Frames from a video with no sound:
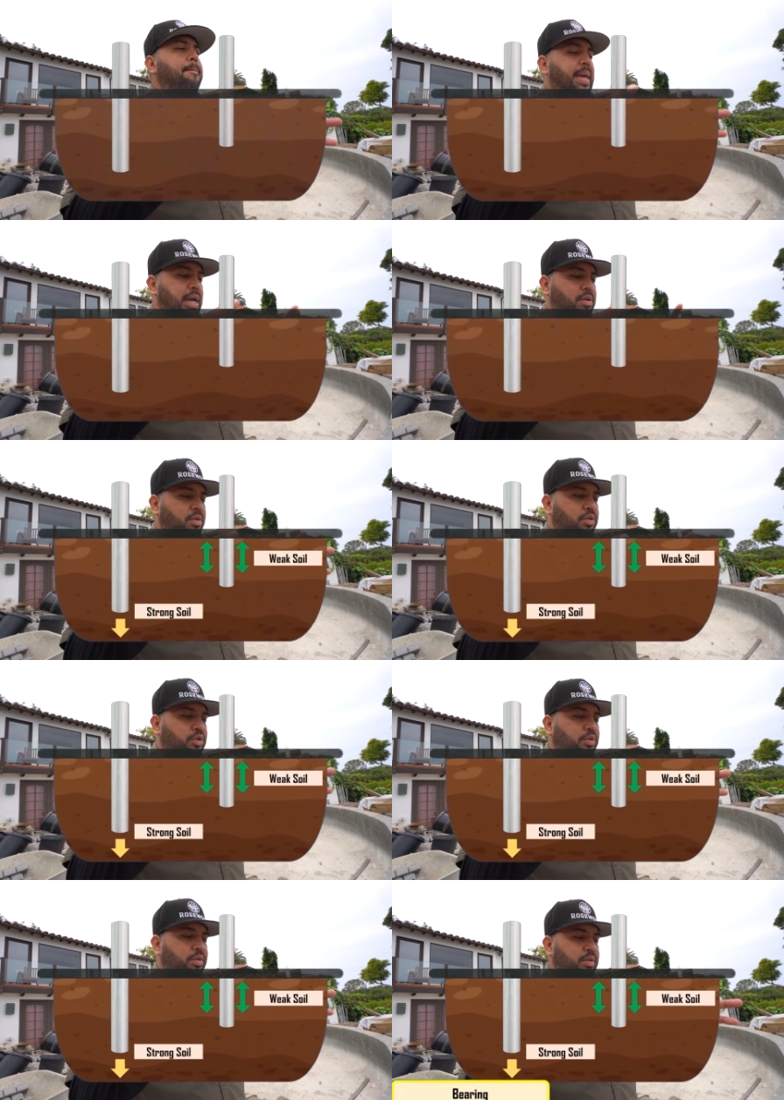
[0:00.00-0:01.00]
big
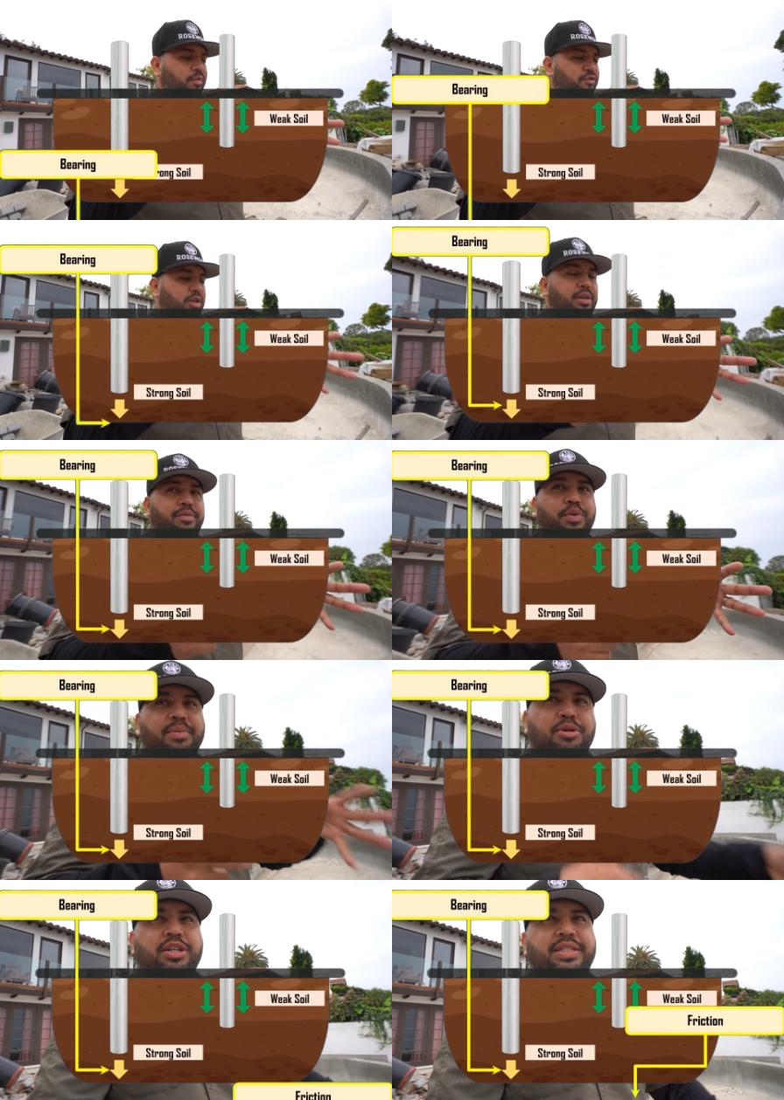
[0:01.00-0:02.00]
holes full of
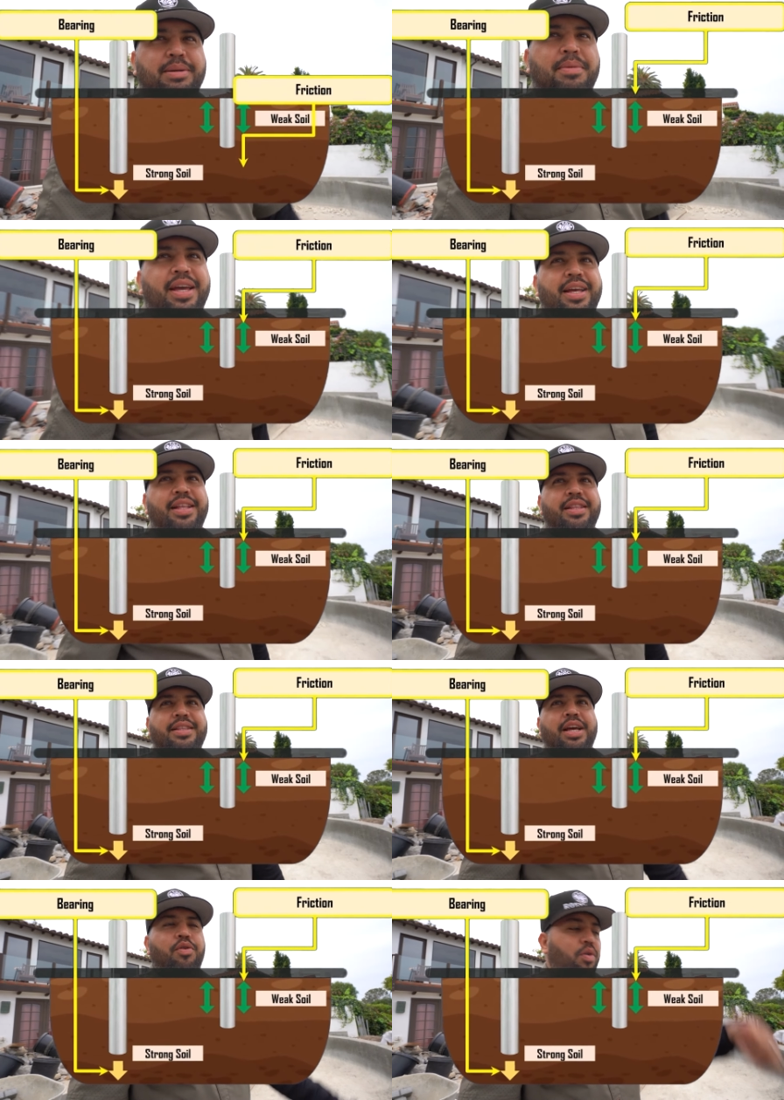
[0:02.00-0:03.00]
rebar and cement
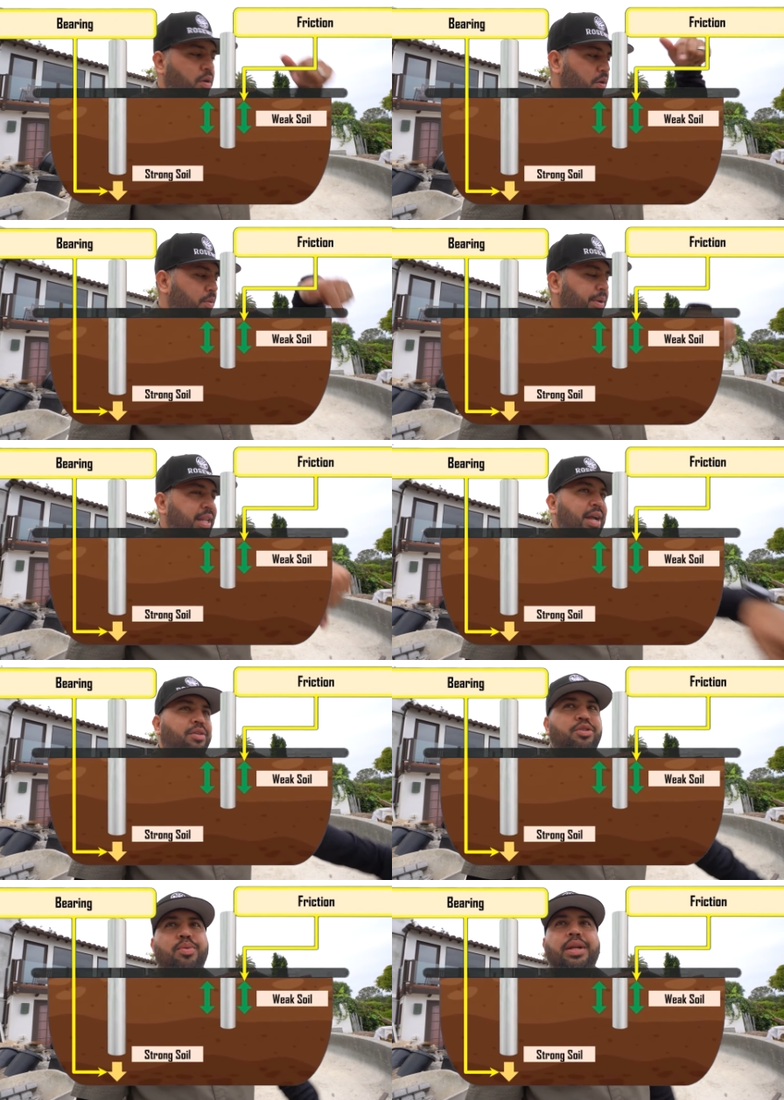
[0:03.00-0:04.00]
that go all the way
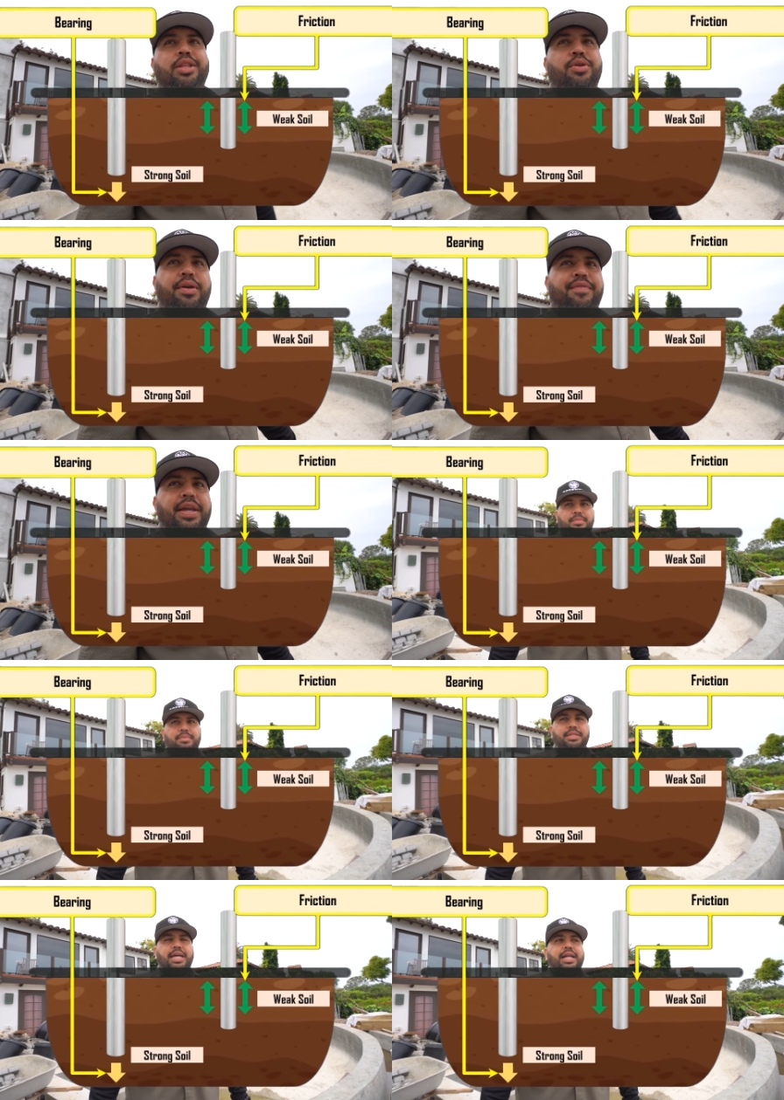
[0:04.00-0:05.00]
down 20, 30 feet,
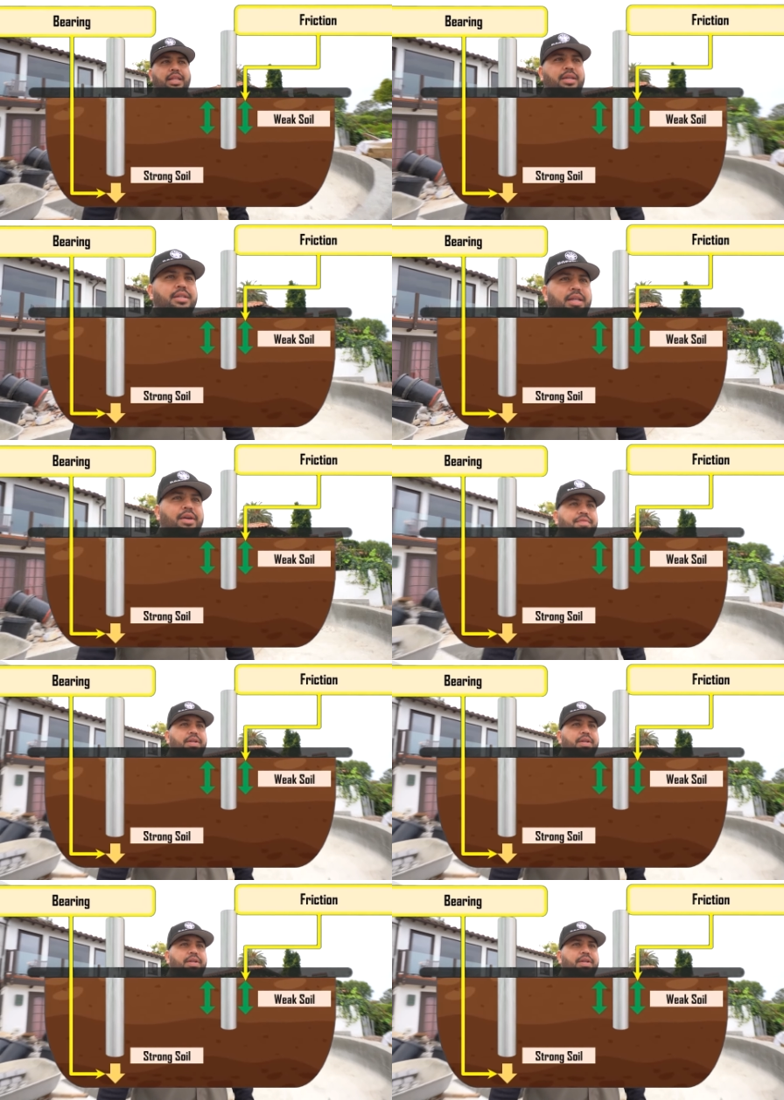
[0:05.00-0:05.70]
exactly, like a